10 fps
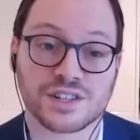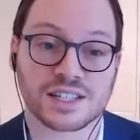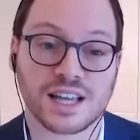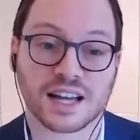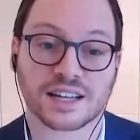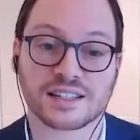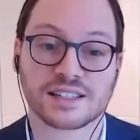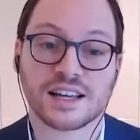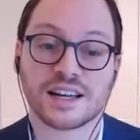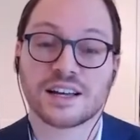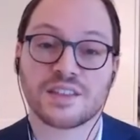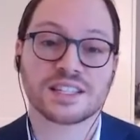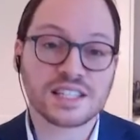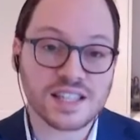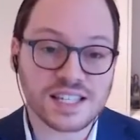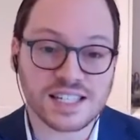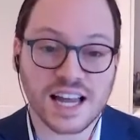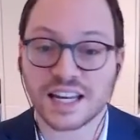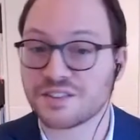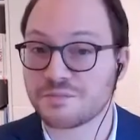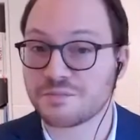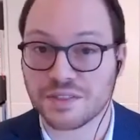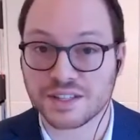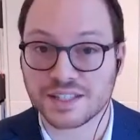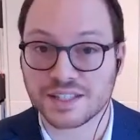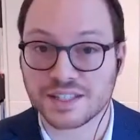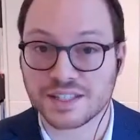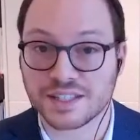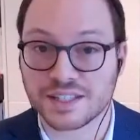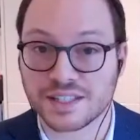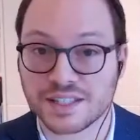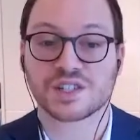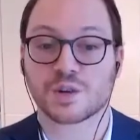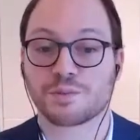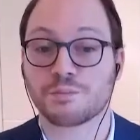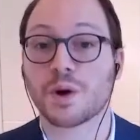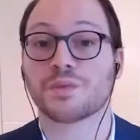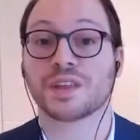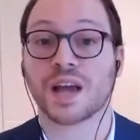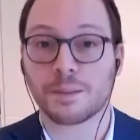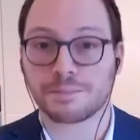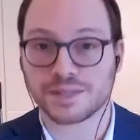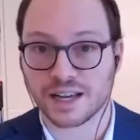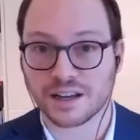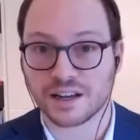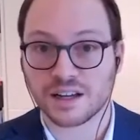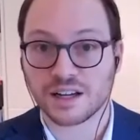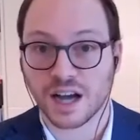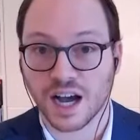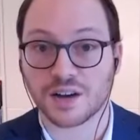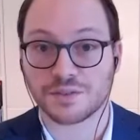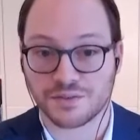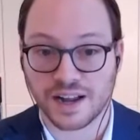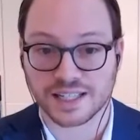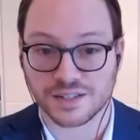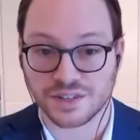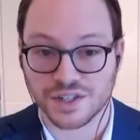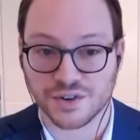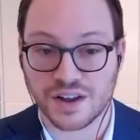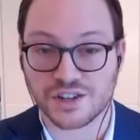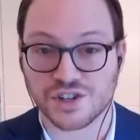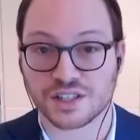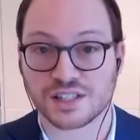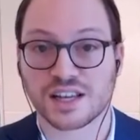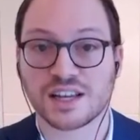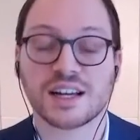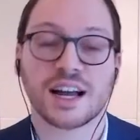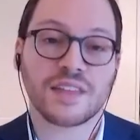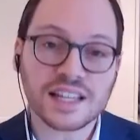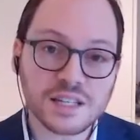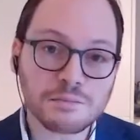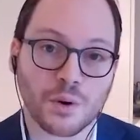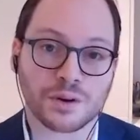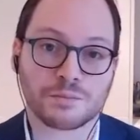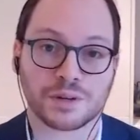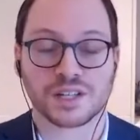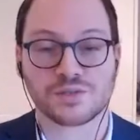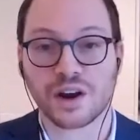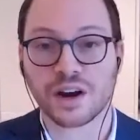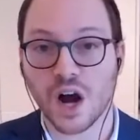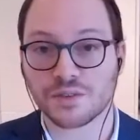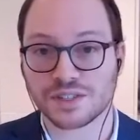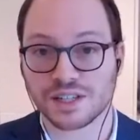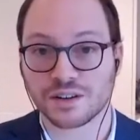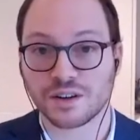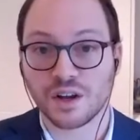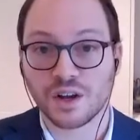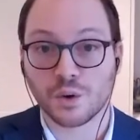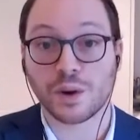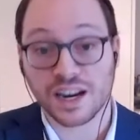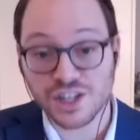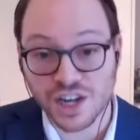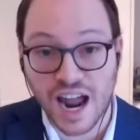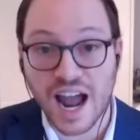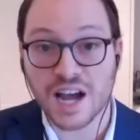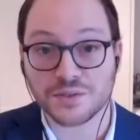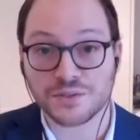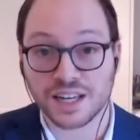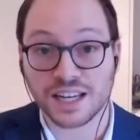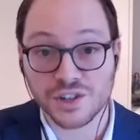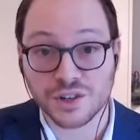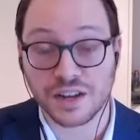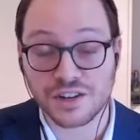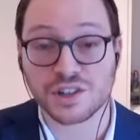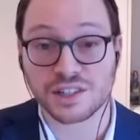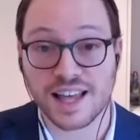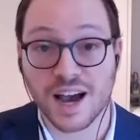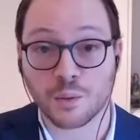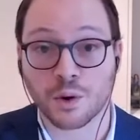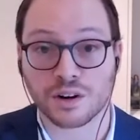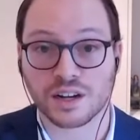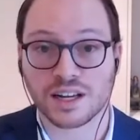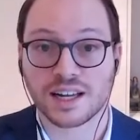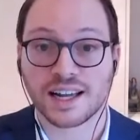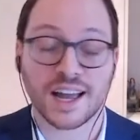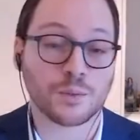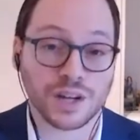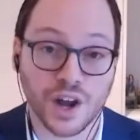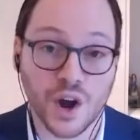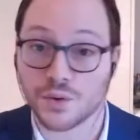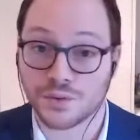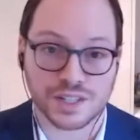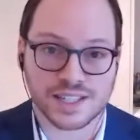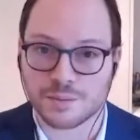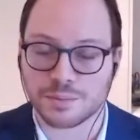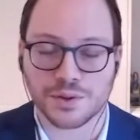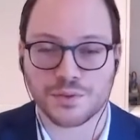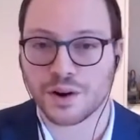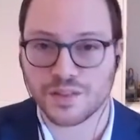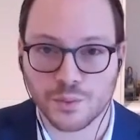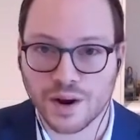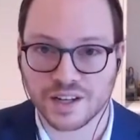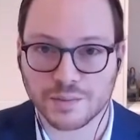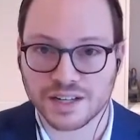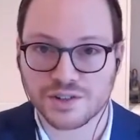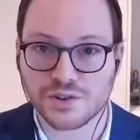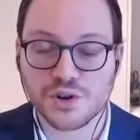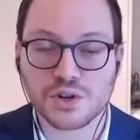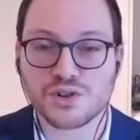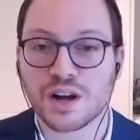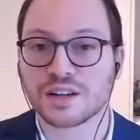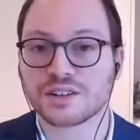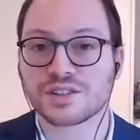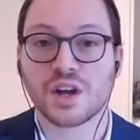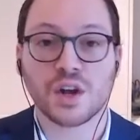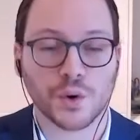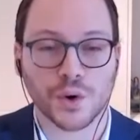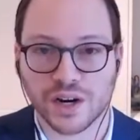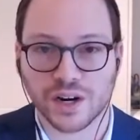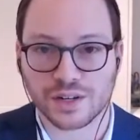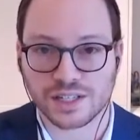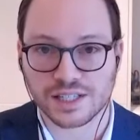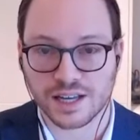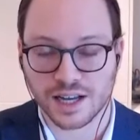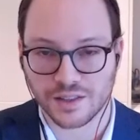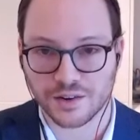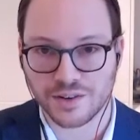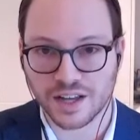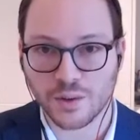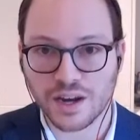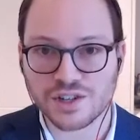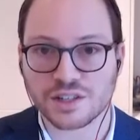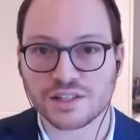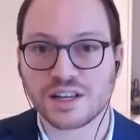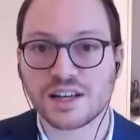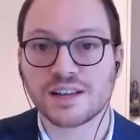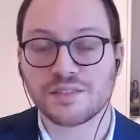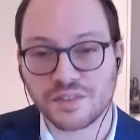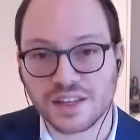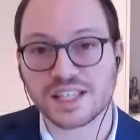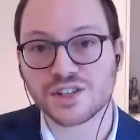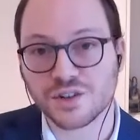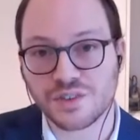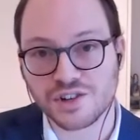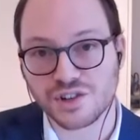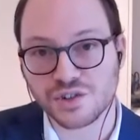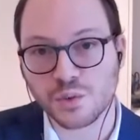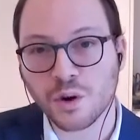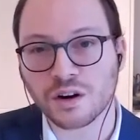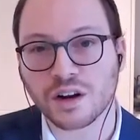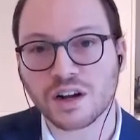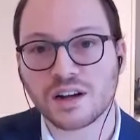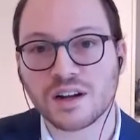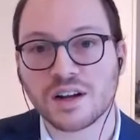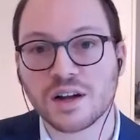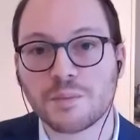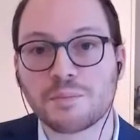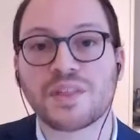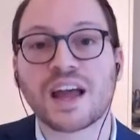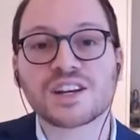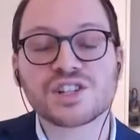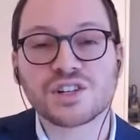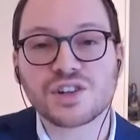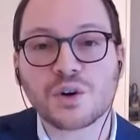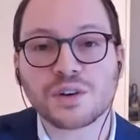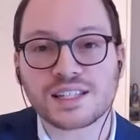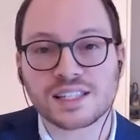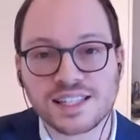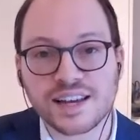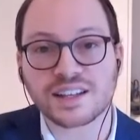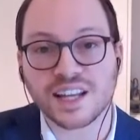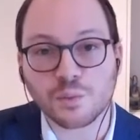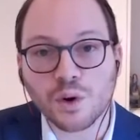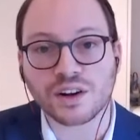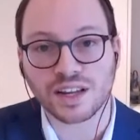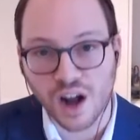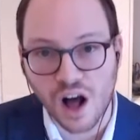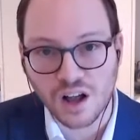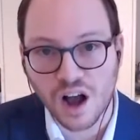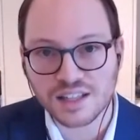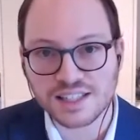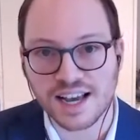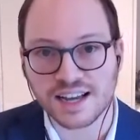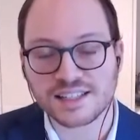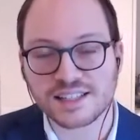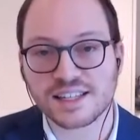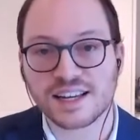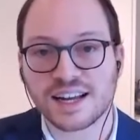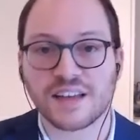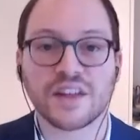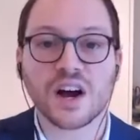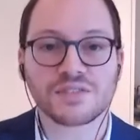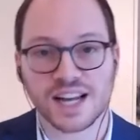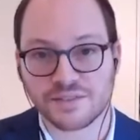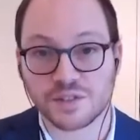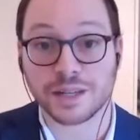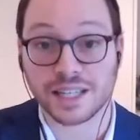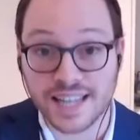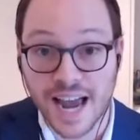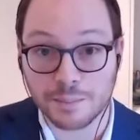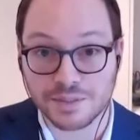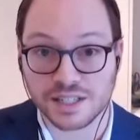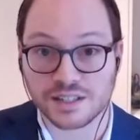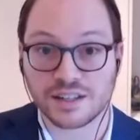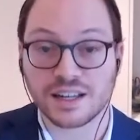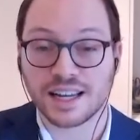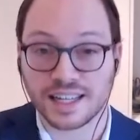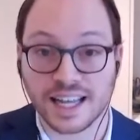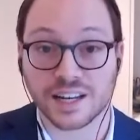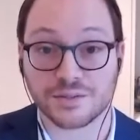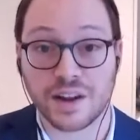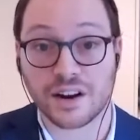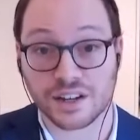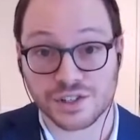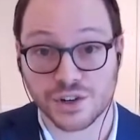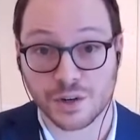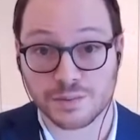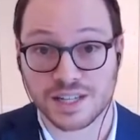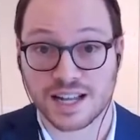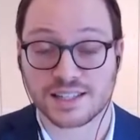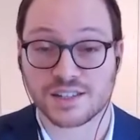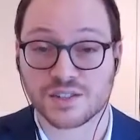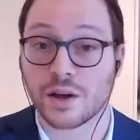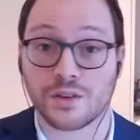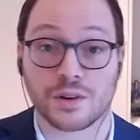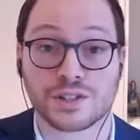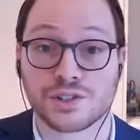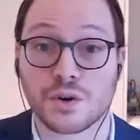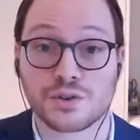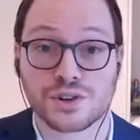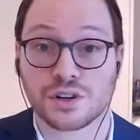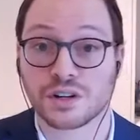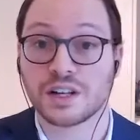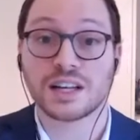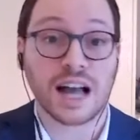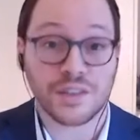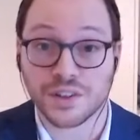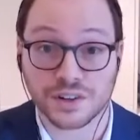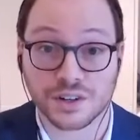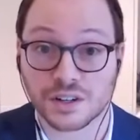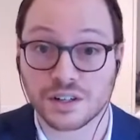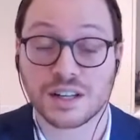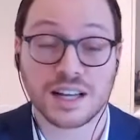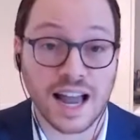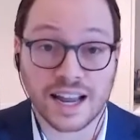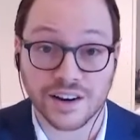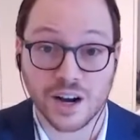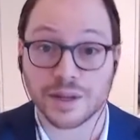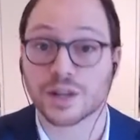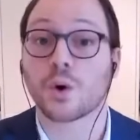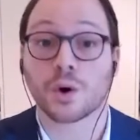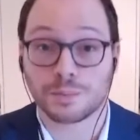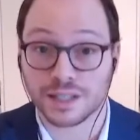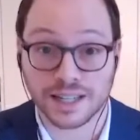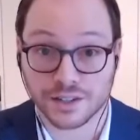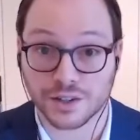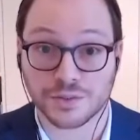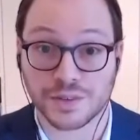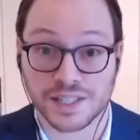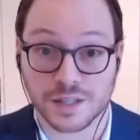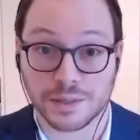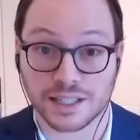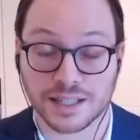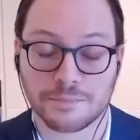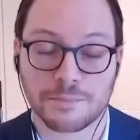science. This is the study of methods and strategies to promote the uptake of effective interventions. And that's important because very often we actually have interventions that work. And we know, for example, through either randomized controlled trials or rigorous other evaluations, that these interventions work, but they actually don't necessarily work in all contexts. And they often have to be adapted in light of various circumstances, whether it's social, ethical, economic, or political feasibility.